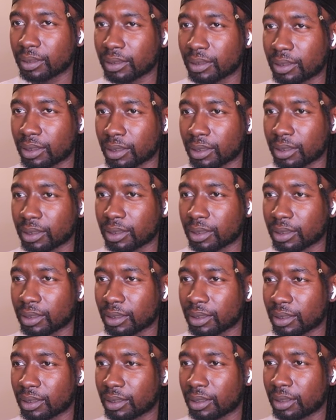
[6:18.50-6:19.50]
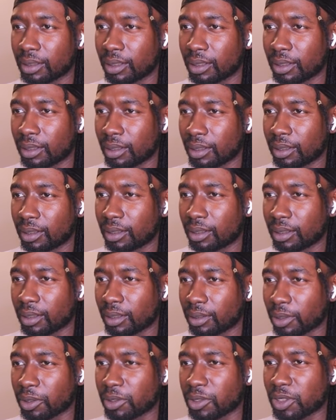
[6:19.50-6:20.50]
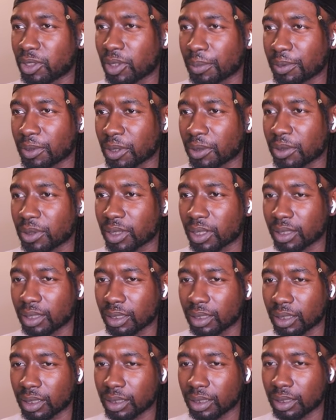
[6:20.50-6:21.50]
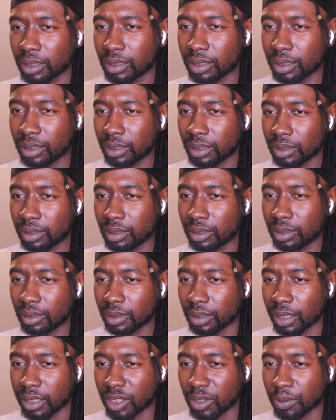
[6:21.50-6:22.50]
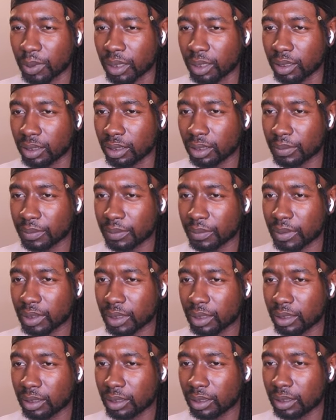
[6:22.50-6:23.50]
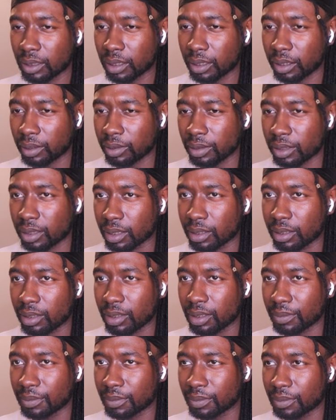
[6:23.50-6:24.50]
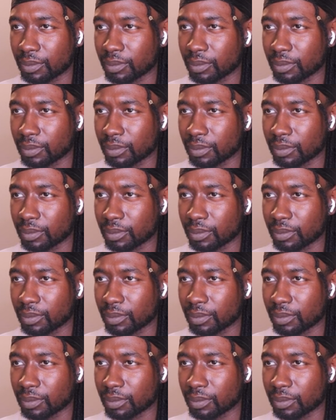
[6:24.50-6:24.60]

Gah. Don't stop so suddenly. That's weird. I don't sense him.